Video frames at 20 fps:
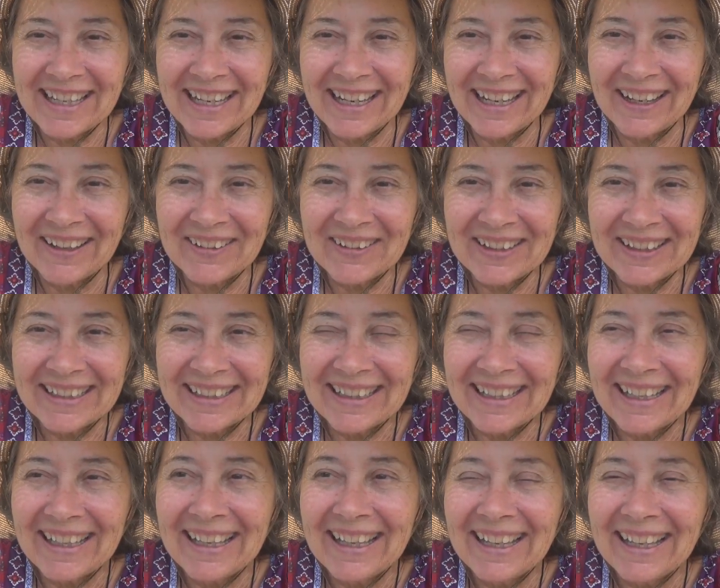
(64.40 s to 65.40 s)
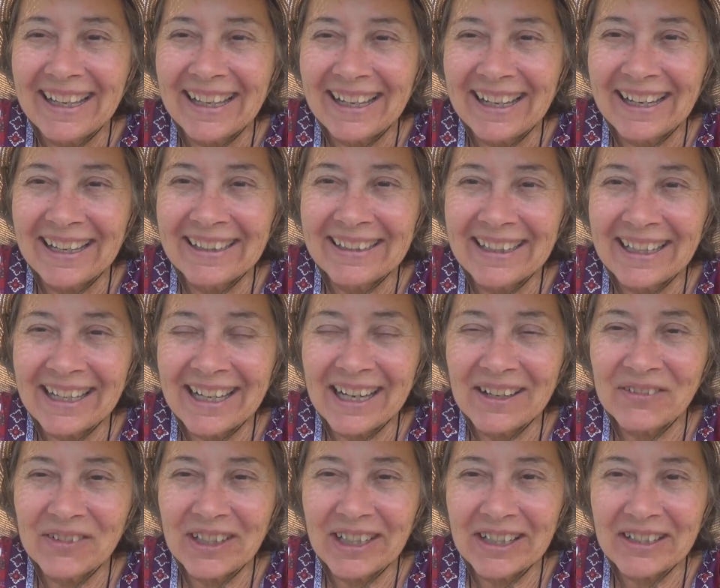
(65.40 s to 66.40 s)
now and that
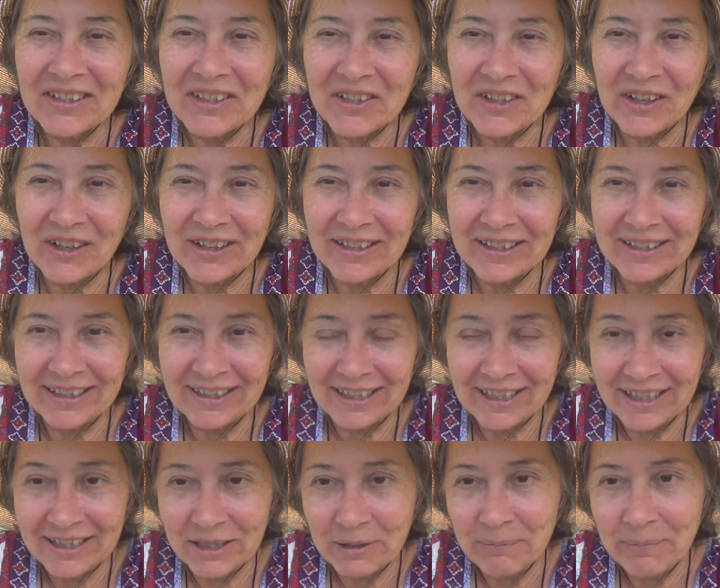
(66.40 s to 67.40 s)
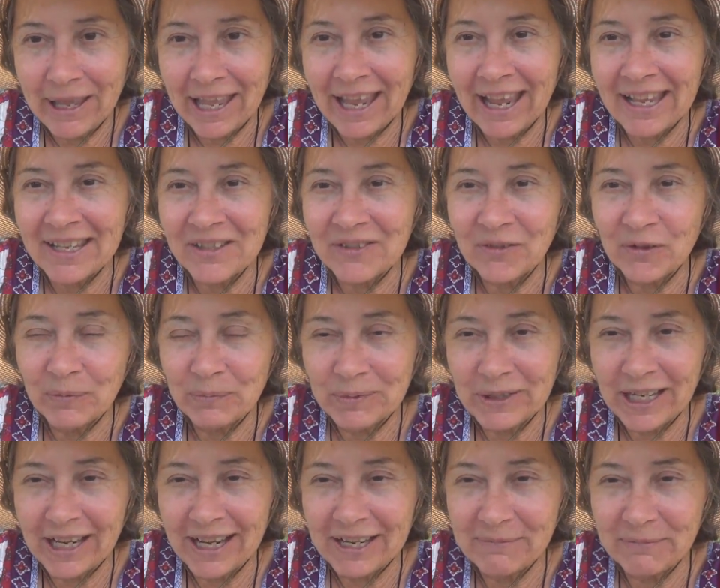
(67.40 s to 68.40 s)
I've touched on in the past from
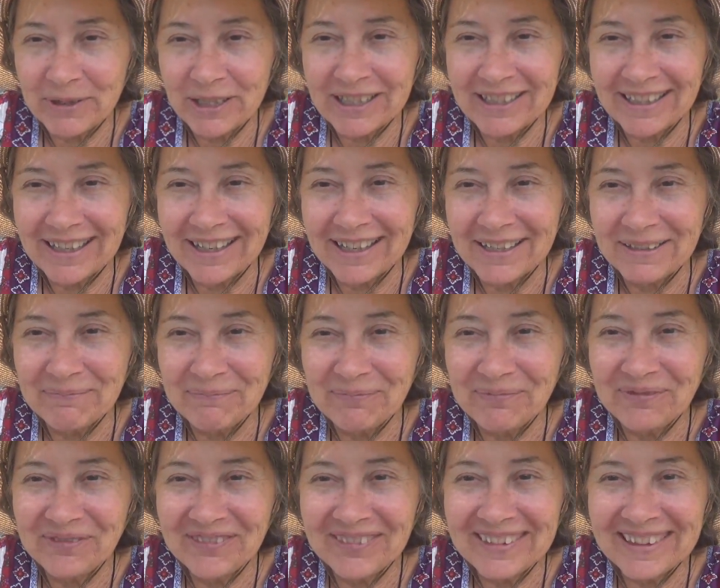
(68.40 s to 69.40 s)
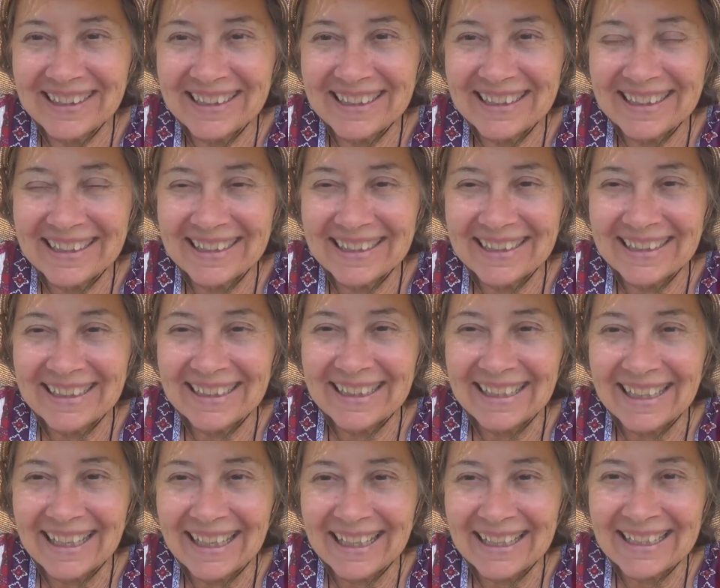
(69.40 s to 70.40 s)
time to time.
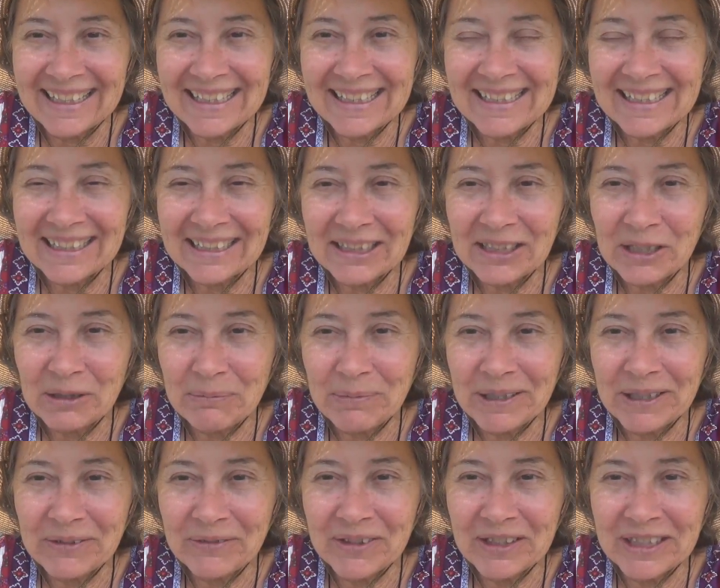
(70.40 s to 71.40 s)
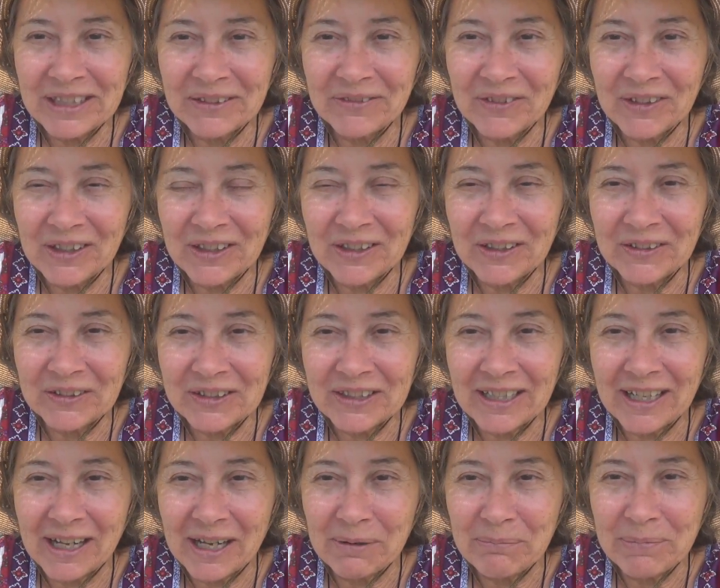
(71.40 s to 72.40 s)
And it's a little bit of a difficult
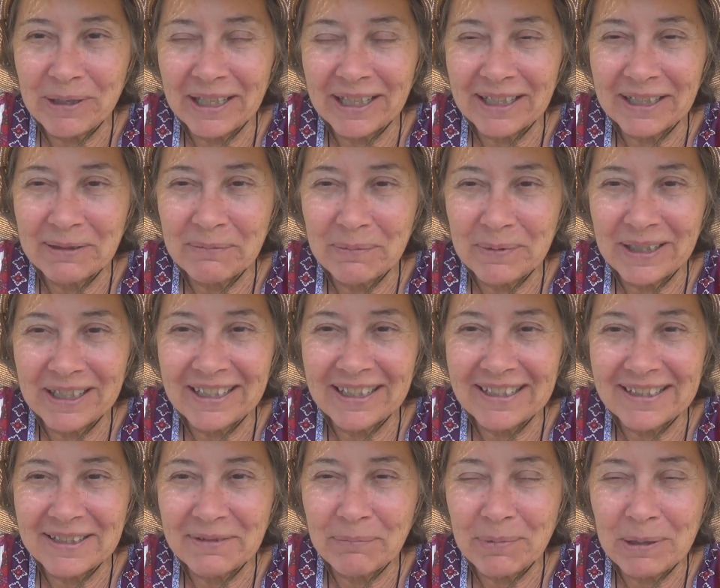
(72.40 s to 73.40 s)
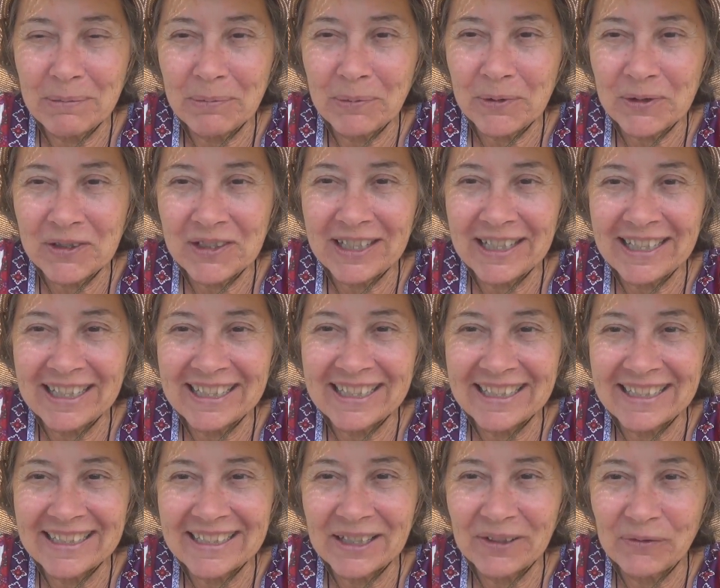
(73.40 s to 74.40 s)
topic because people see it
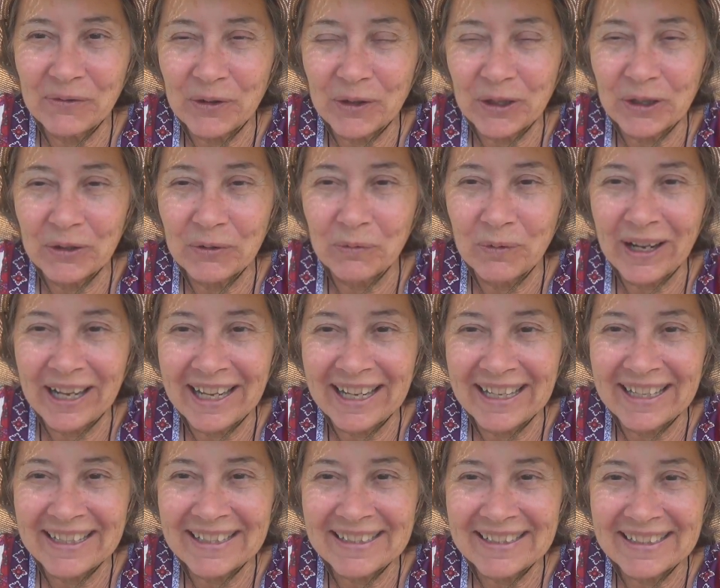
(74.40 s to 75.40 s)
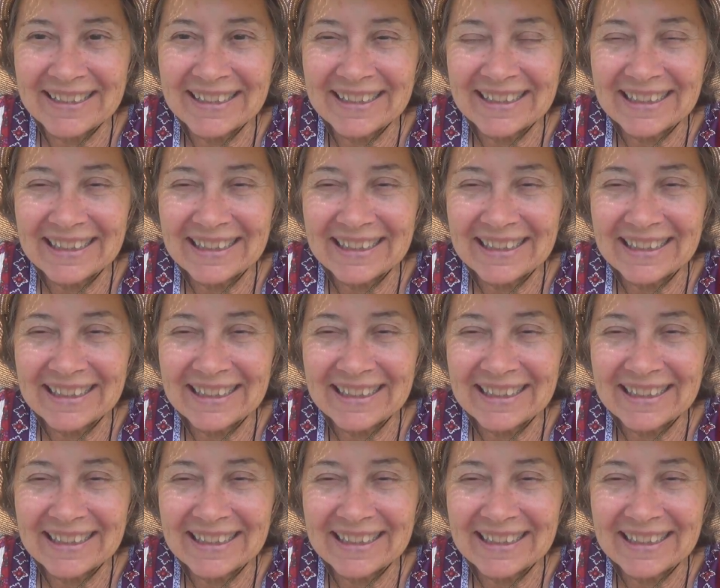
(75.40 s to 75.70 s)
in different ways.